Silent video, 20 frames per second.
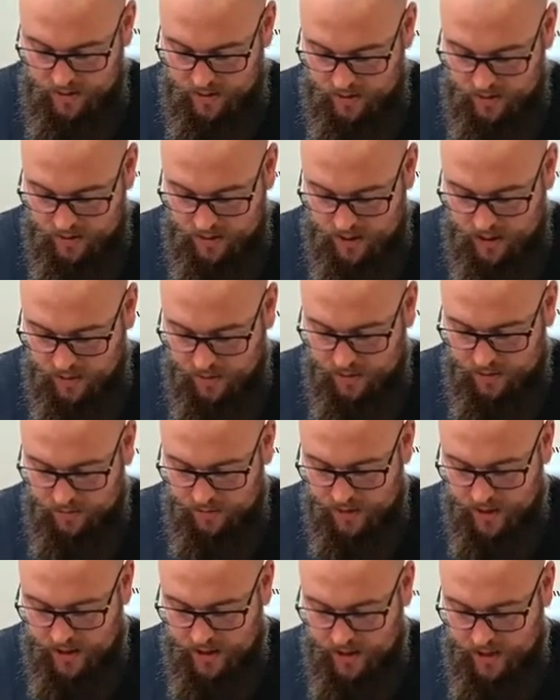So we'll
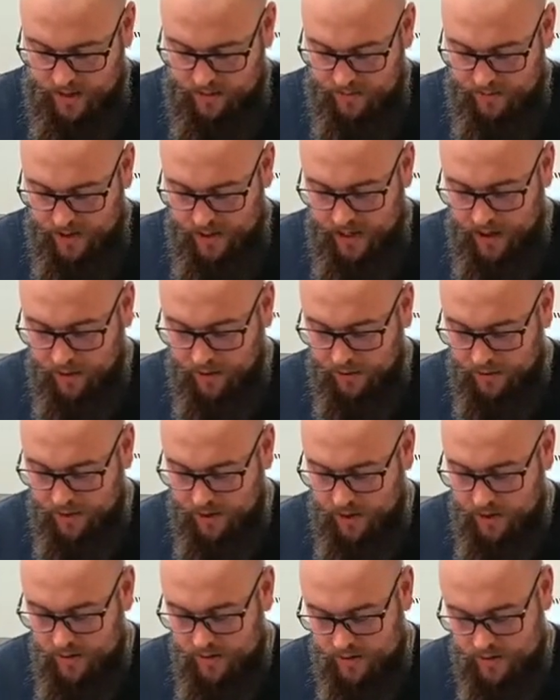chuck in a pretty healthy
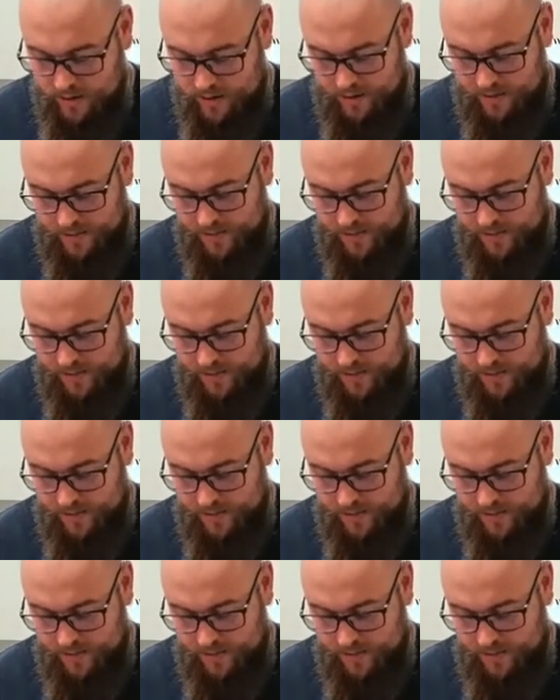dose.